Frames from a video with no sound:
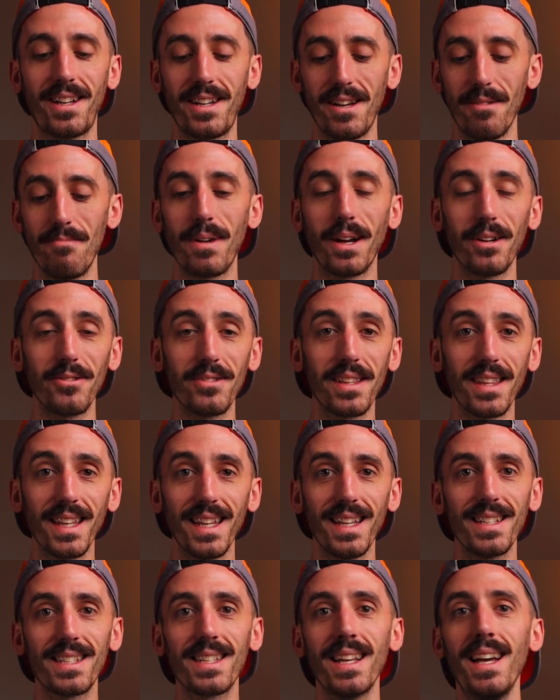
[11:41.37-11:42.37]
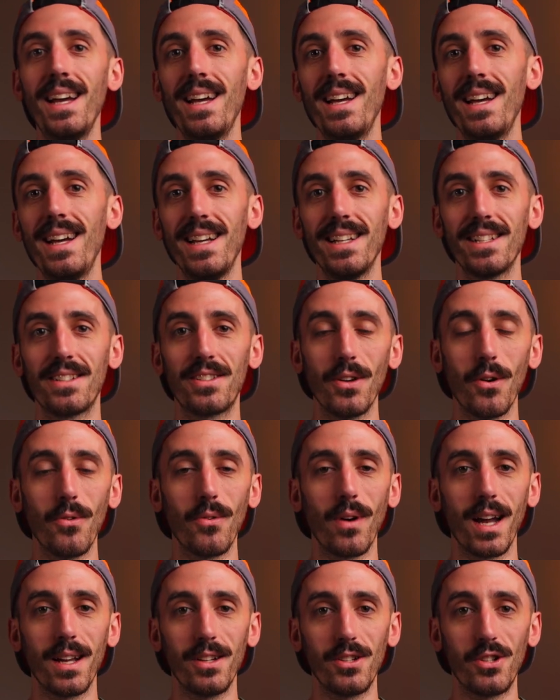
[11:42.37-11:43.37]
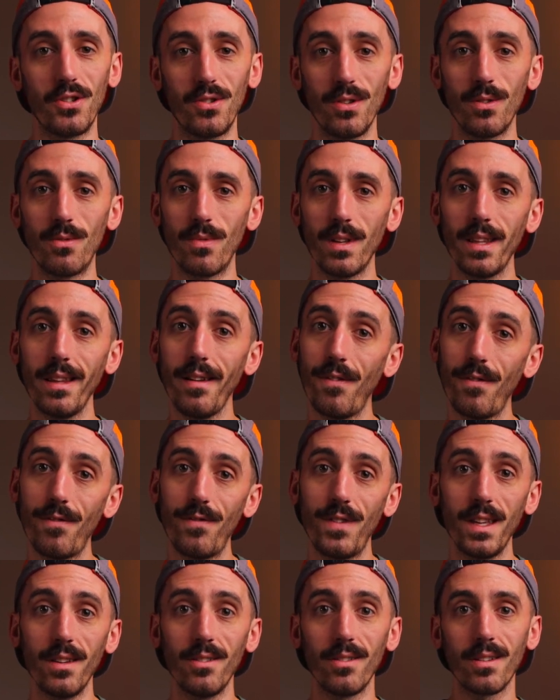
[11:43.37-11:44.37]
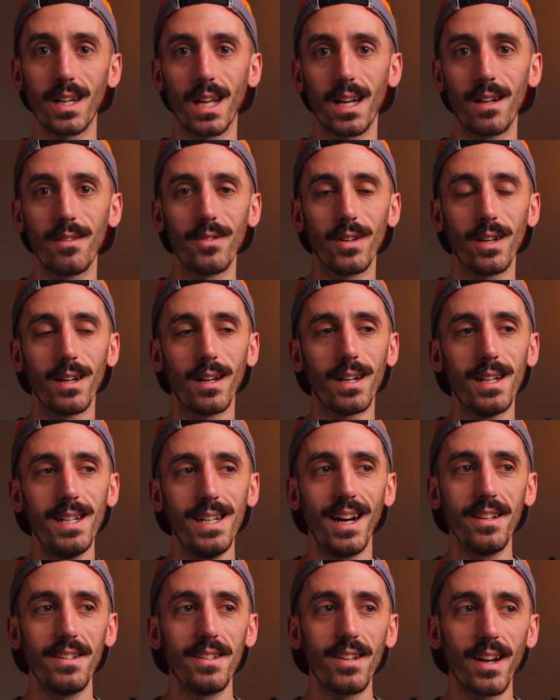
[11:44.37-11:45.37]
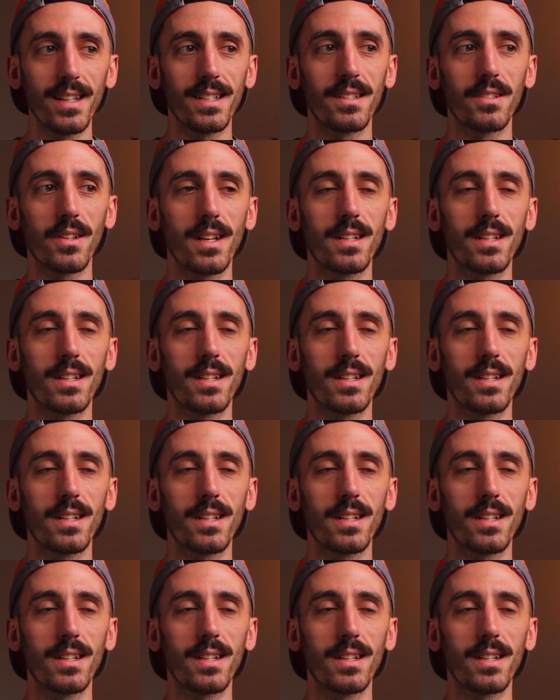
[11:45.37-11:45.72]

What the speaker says: compared to these. So I should really feel kind of a nice,